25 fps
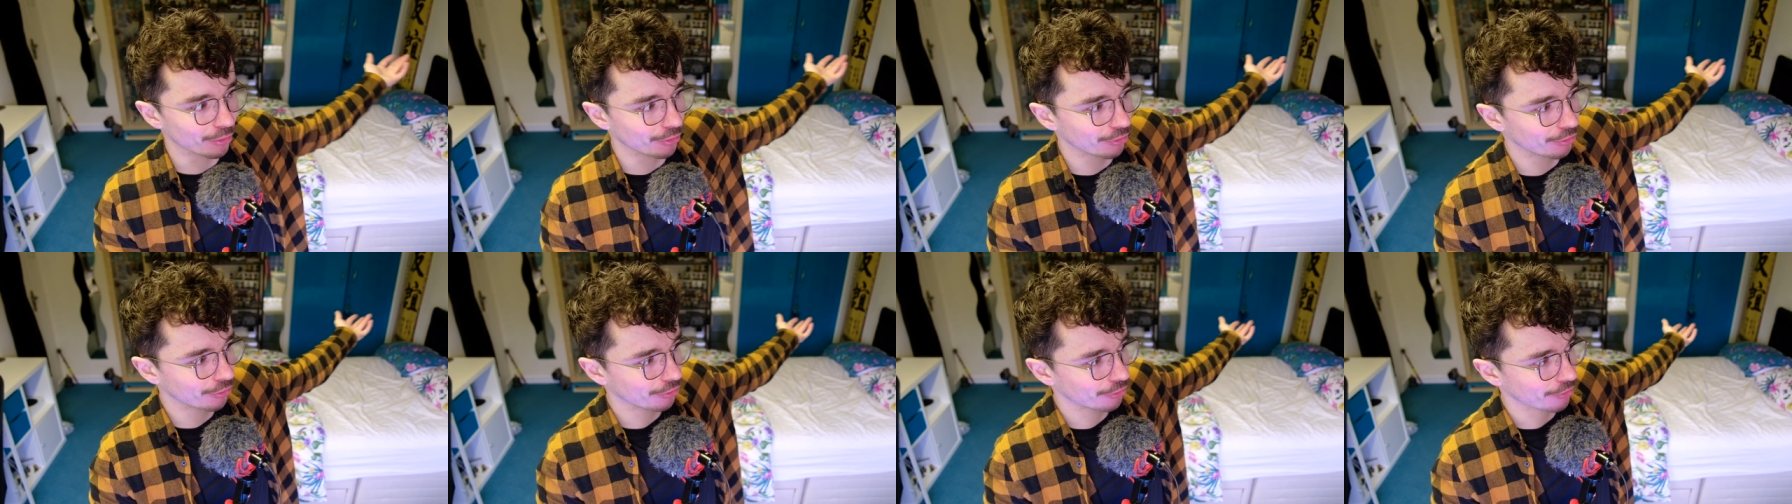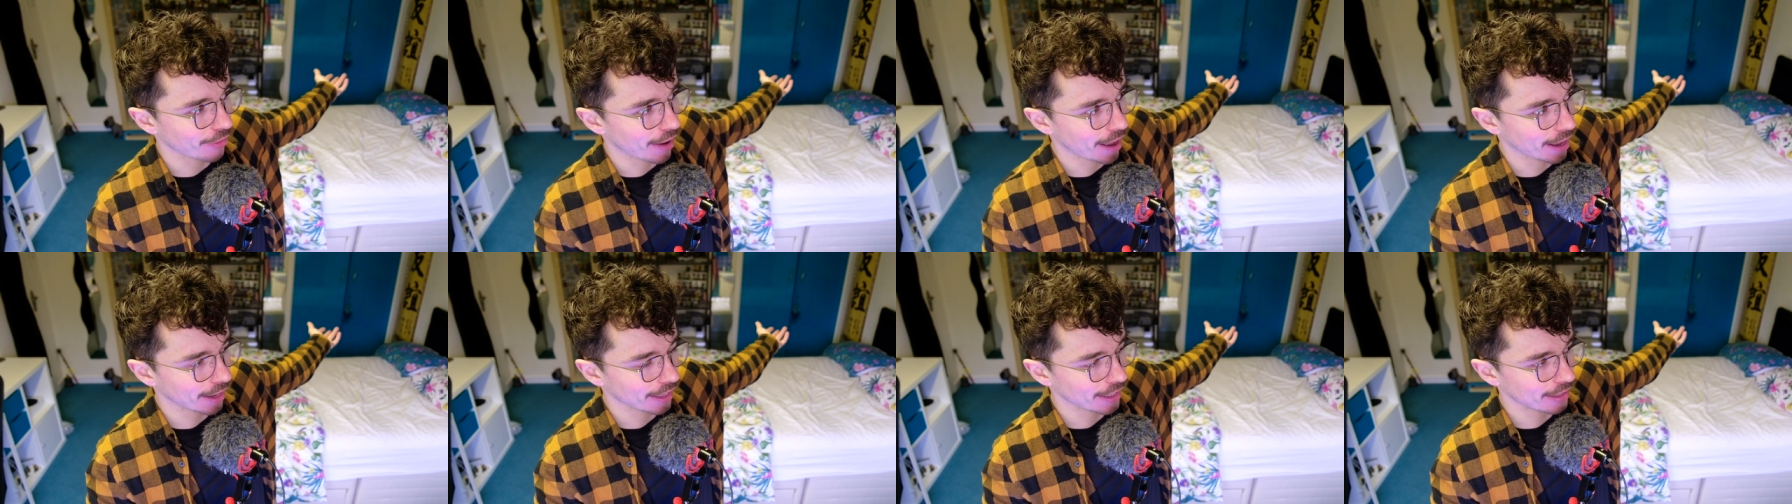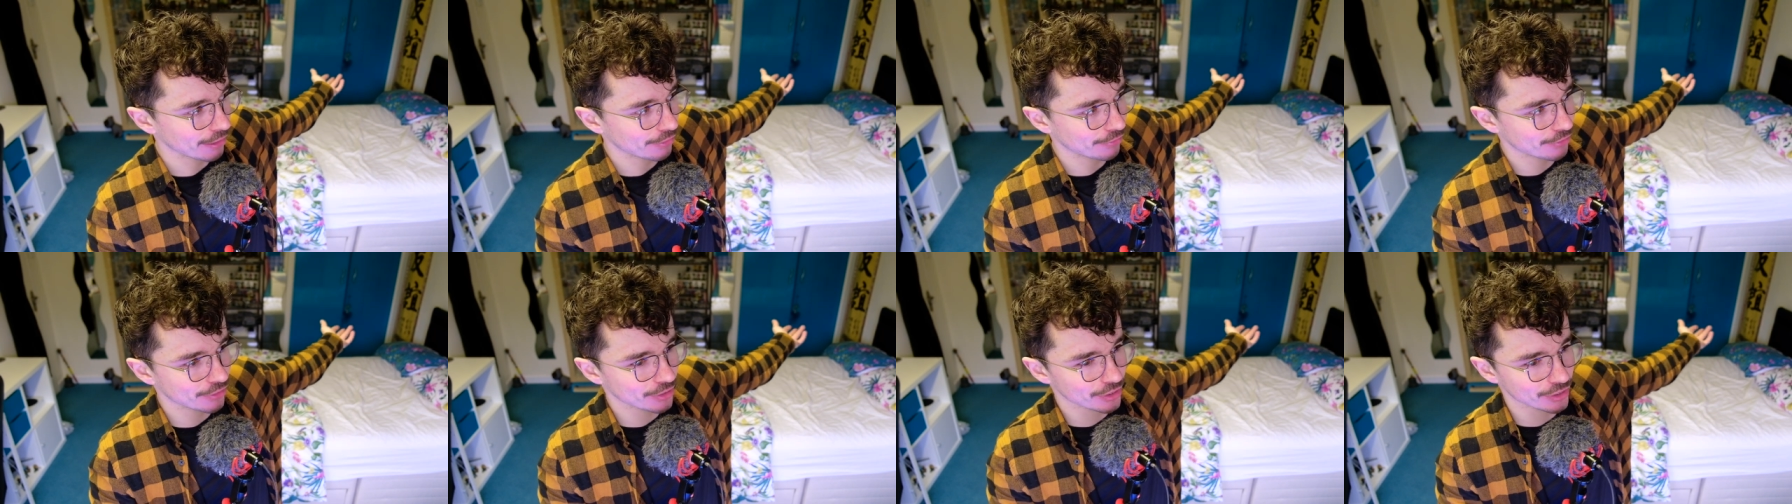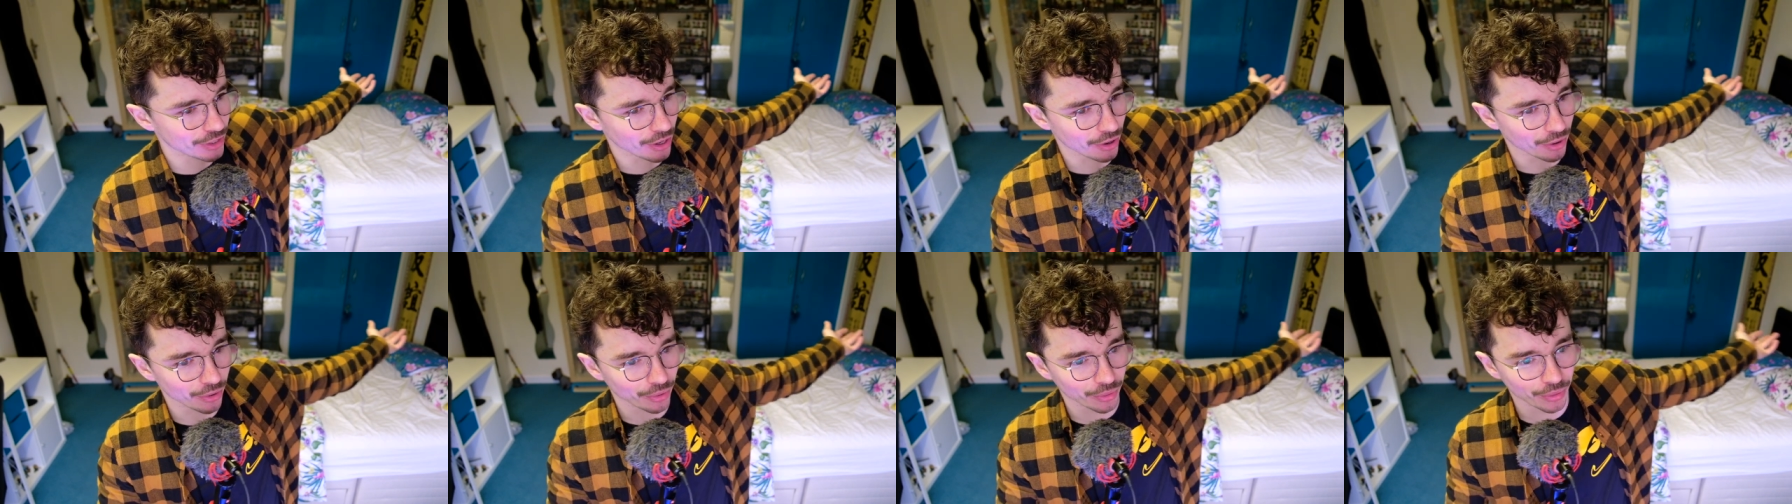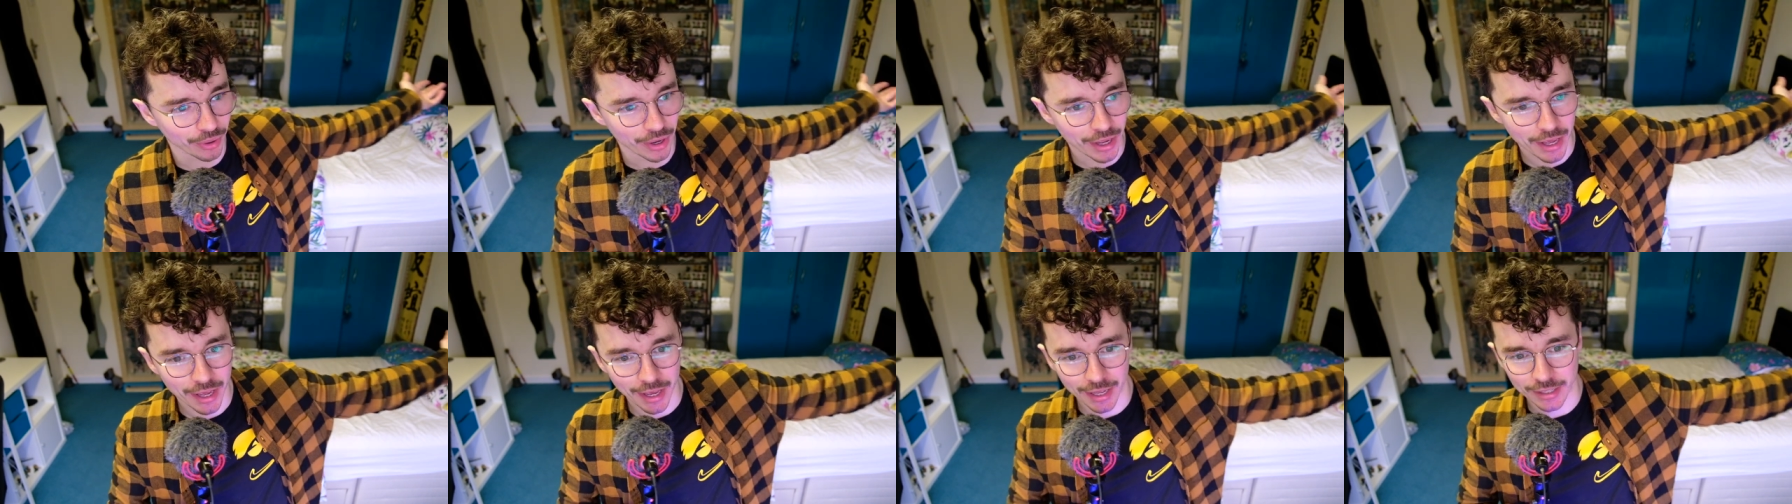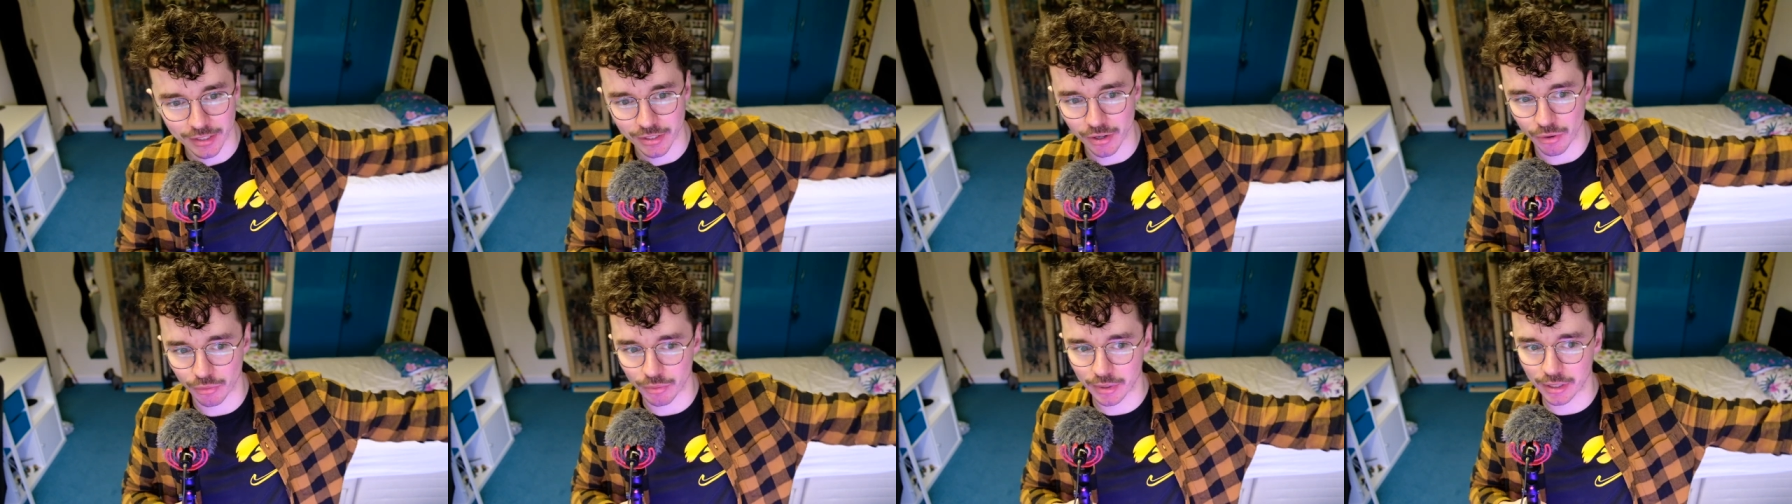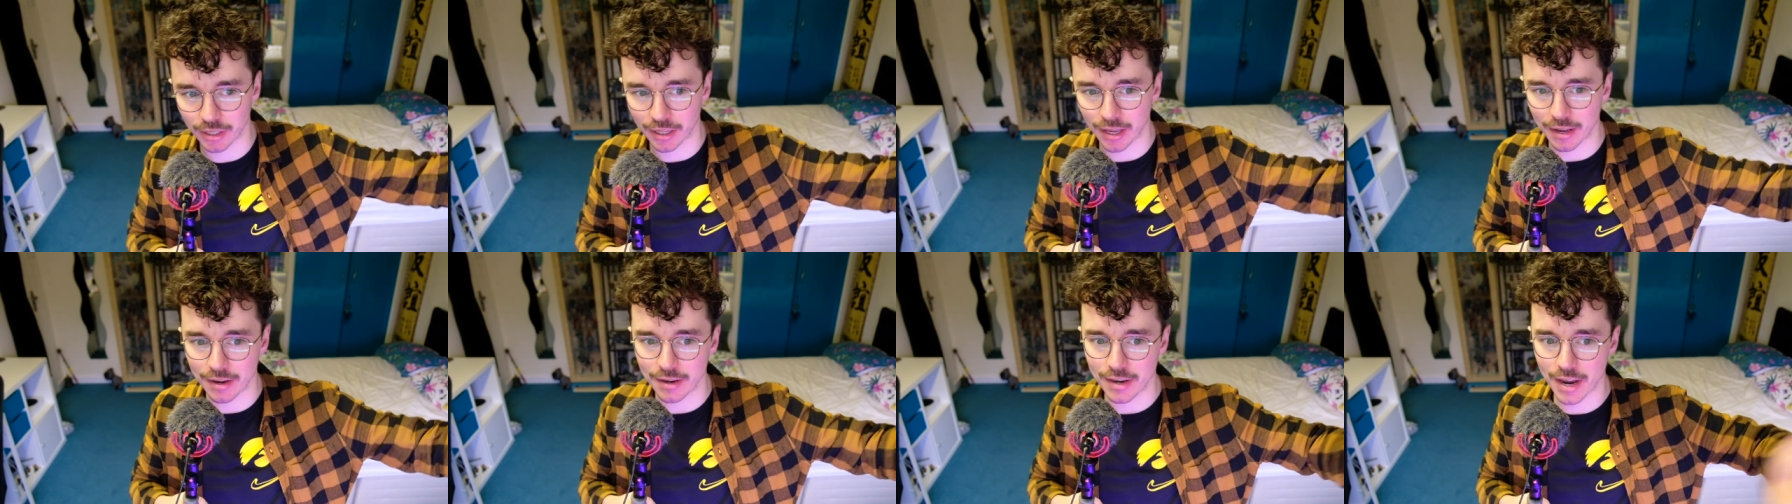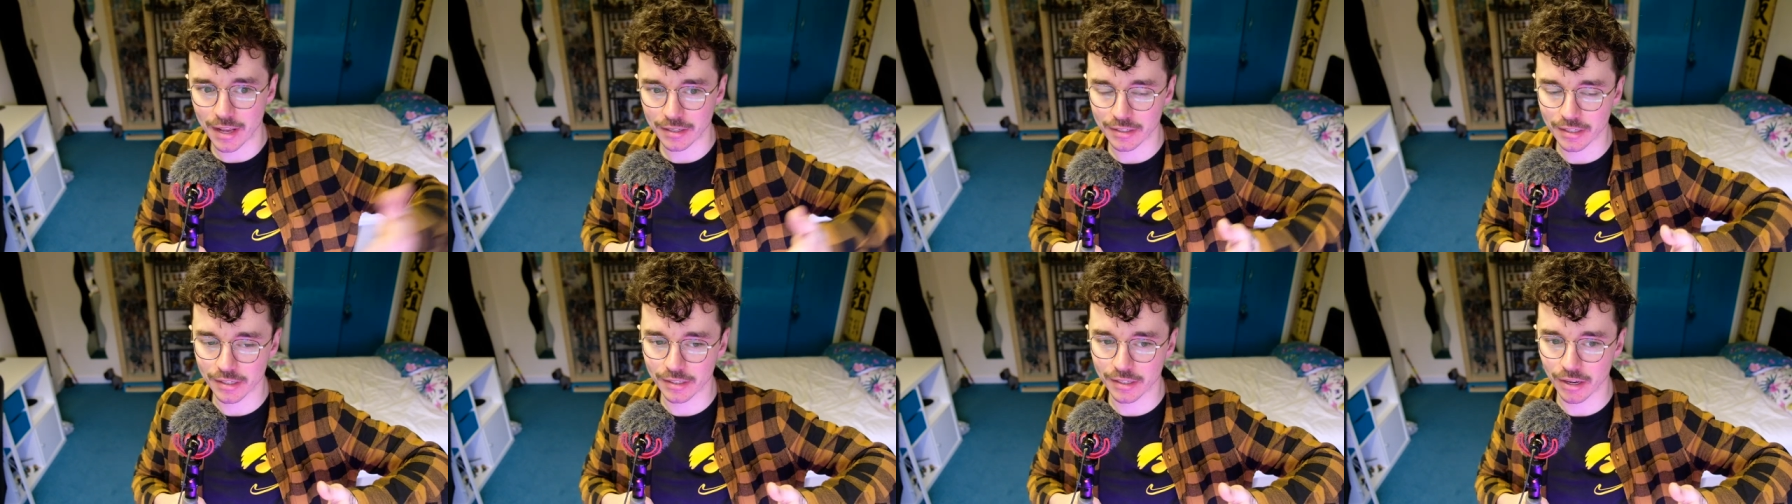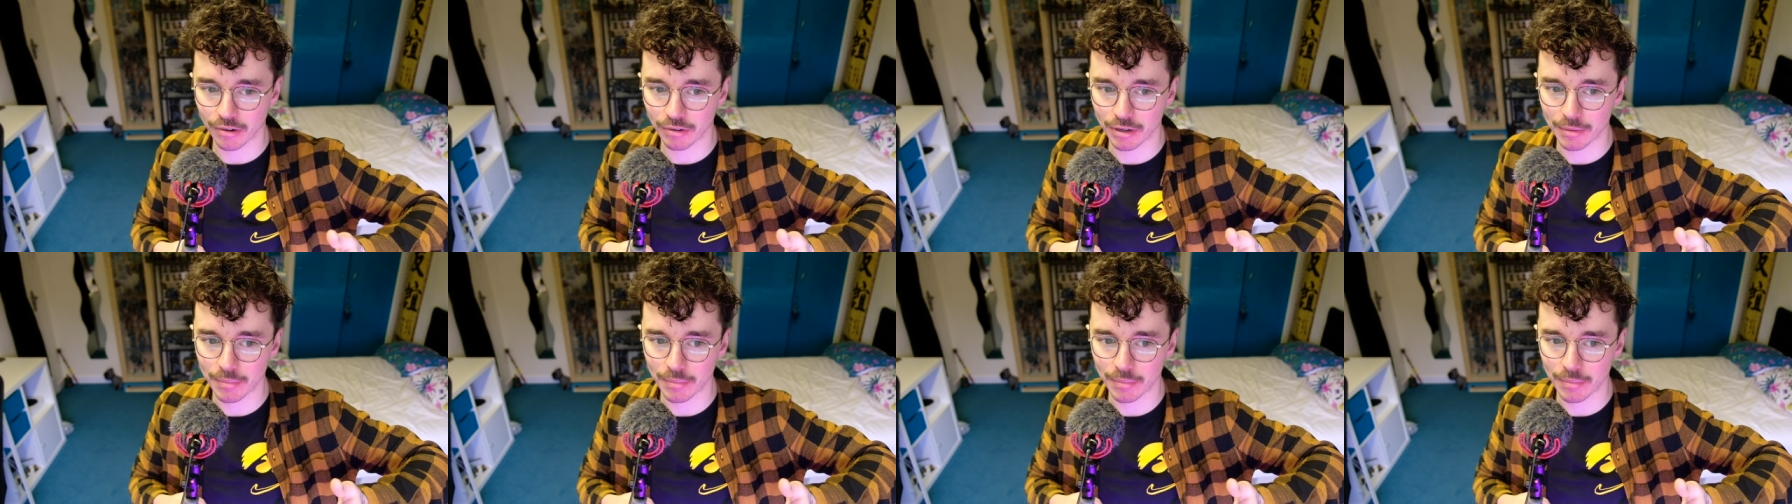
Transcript: 5, so it's not really a necessary